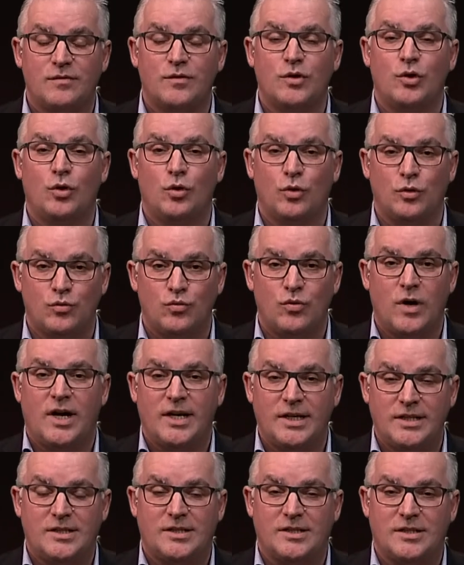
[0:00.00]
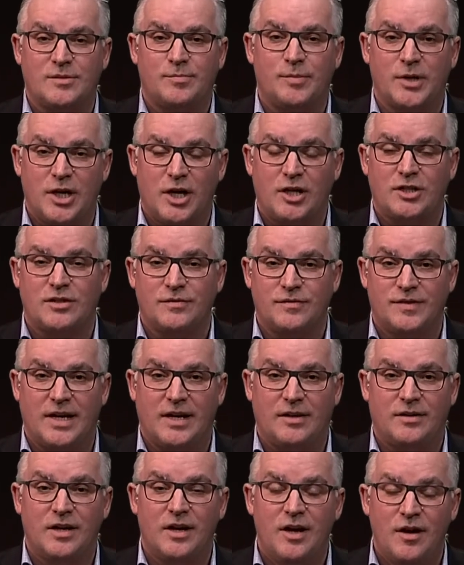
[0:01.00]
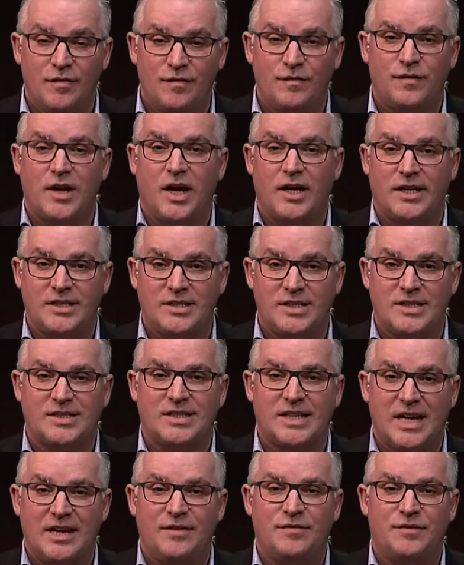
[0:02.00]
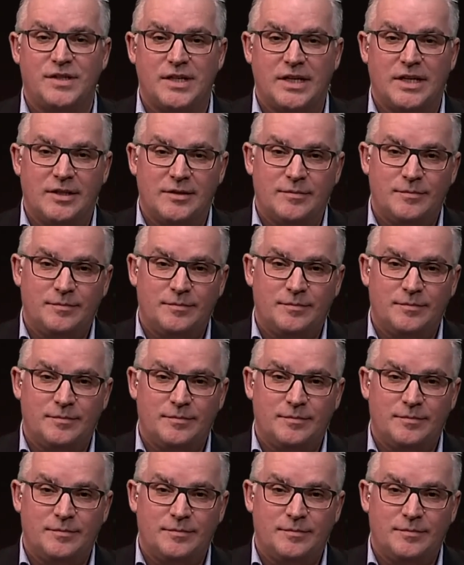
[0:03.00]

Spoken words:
of gold rises because of that flight to safety.